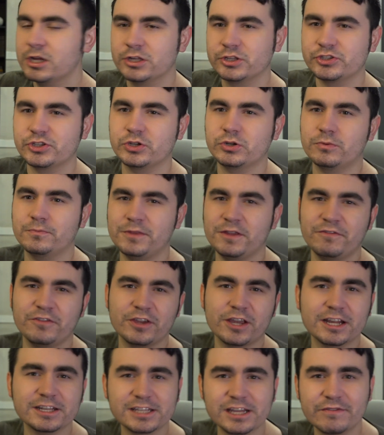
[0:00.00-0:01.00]
so if you
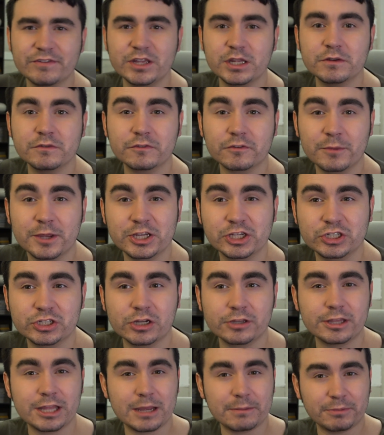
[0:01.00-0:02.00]
guys have any information
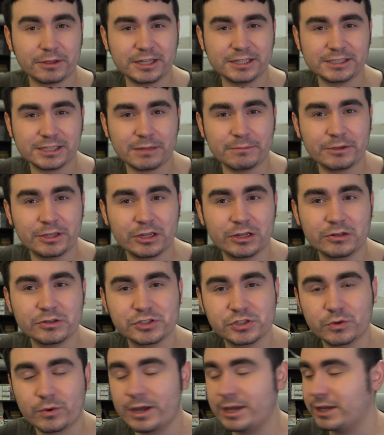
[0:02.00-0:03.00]
on that, please let me know
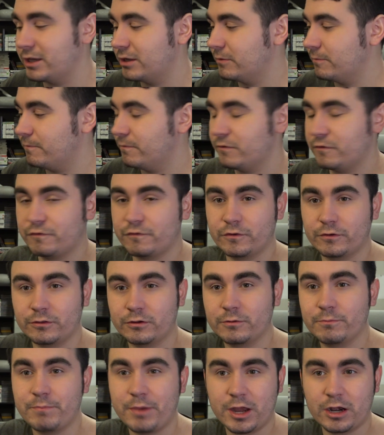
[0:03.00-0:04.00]
so I can
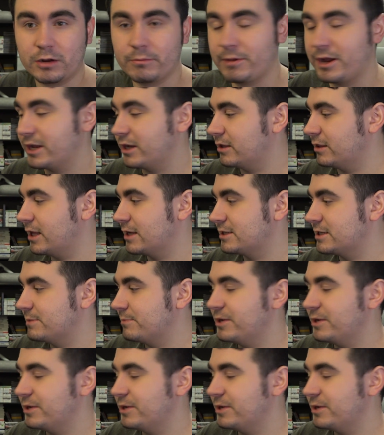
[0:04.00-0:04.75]
further better my collecting.